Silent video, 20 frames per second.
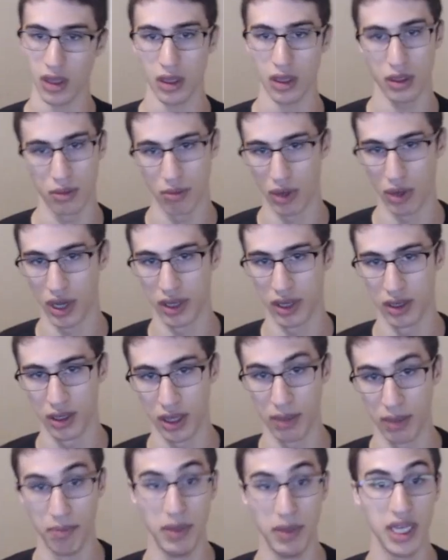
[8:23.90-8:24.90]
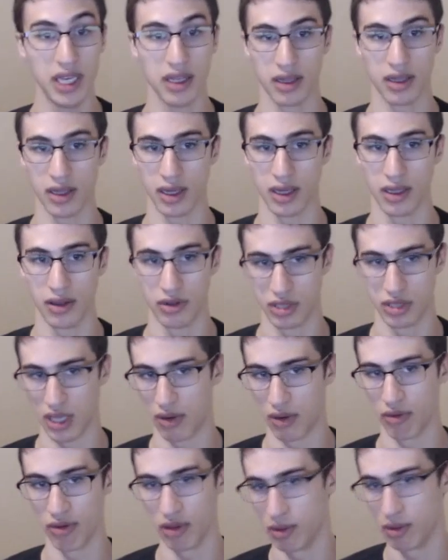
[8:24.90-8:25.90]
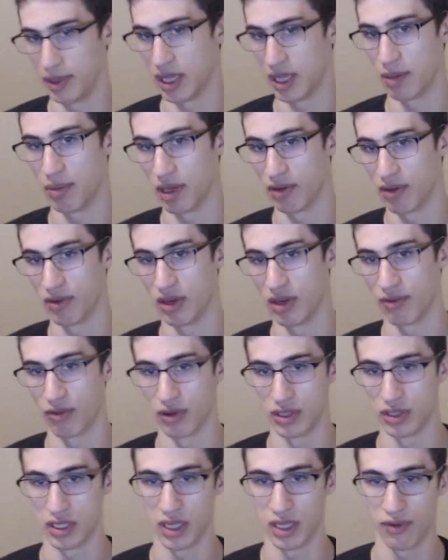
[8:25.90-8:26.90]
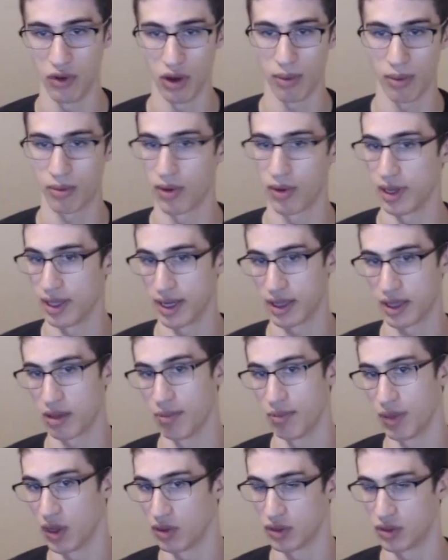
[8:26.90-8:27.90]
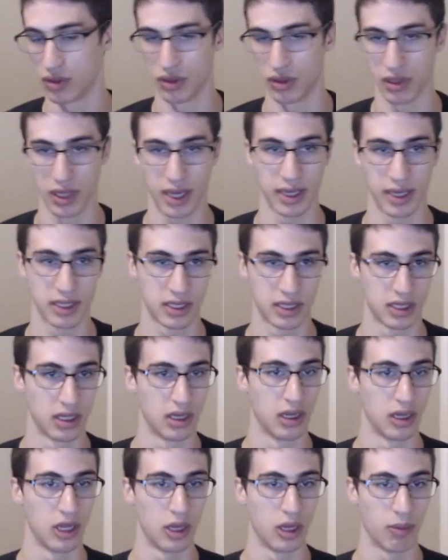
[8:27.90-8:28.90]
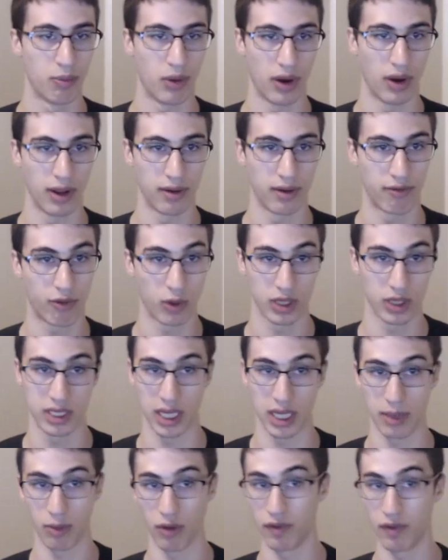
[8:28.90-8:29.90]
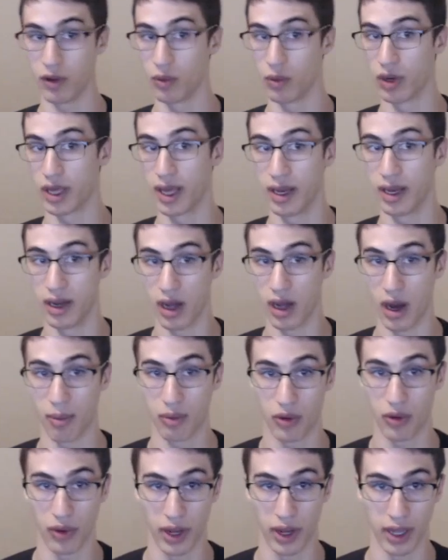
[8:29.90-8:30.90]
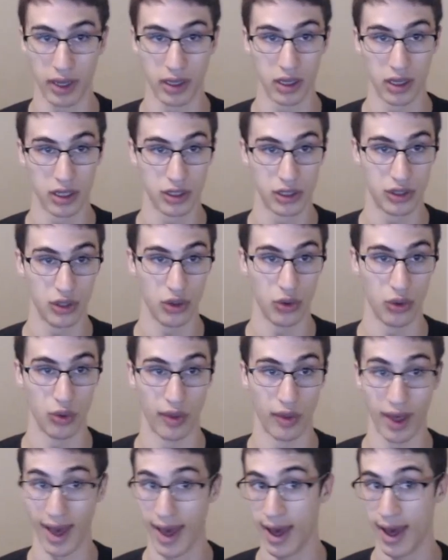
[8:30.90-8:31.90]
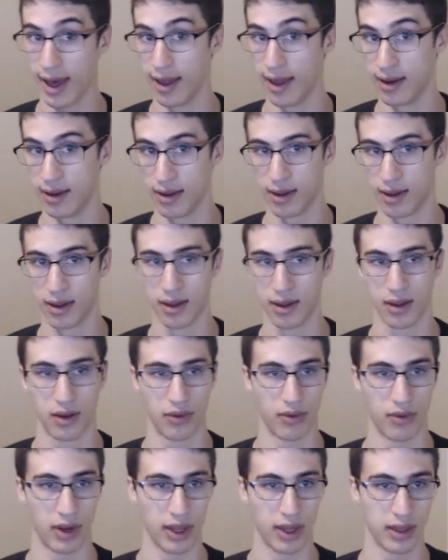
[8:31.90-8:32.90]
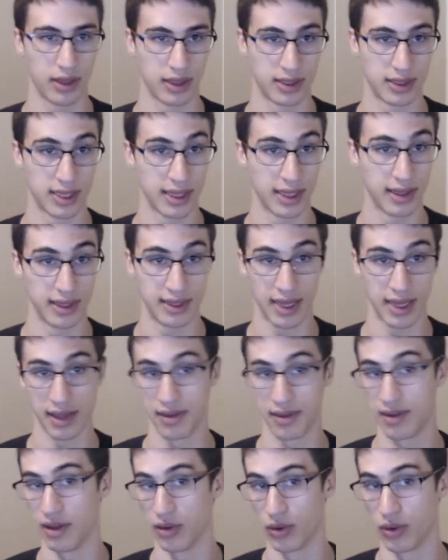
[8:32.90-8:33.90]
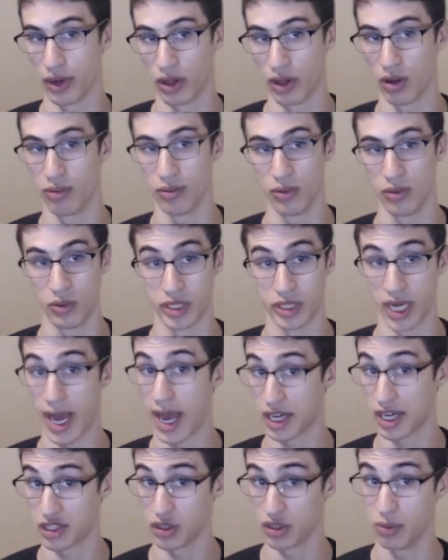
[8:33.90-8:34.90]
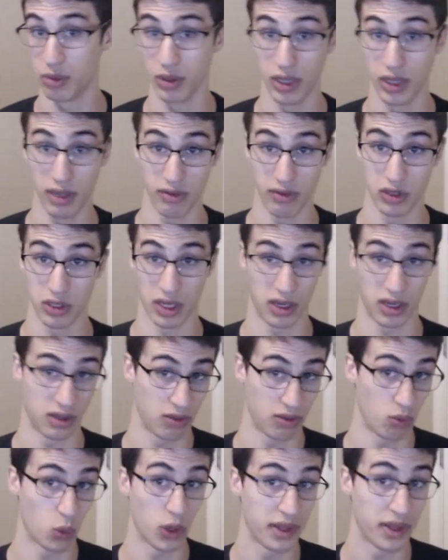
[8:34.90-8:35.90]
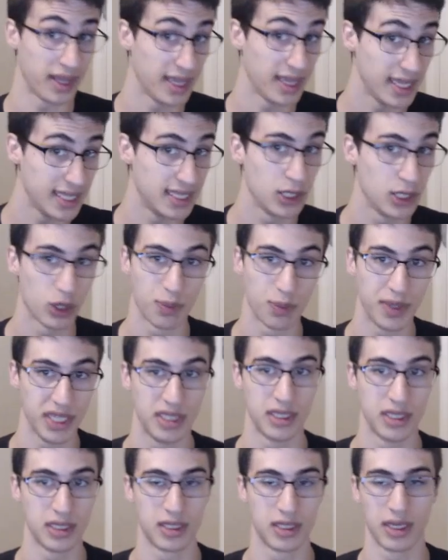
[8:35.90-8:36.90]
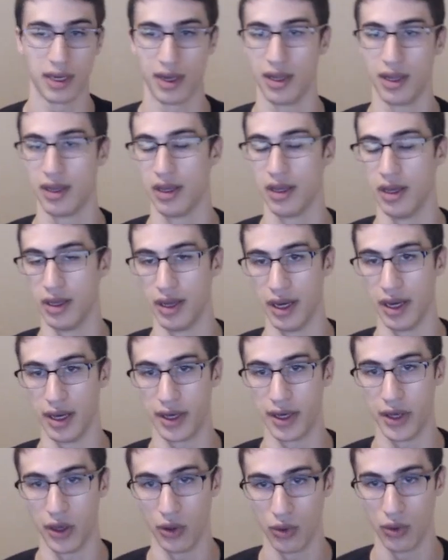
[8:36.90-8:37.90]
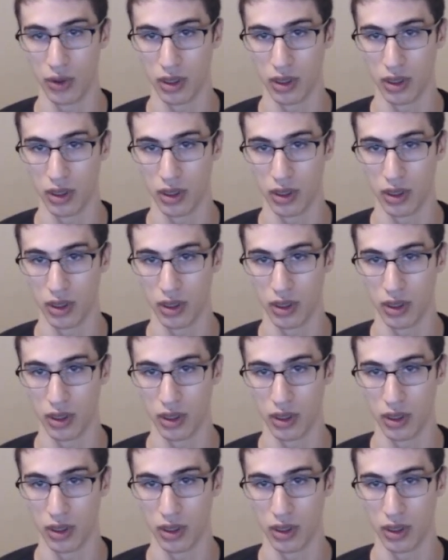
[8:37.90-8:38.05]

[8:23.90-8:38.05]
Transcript: But immediately, there's not really going to be that big of a difference if you upgrade like the belt or the legs. But for example, if you were to get an upgrade to the head, right? Let's say the Death Dealer helm, which I actually believe is like one of the easier pieces to get in AQ,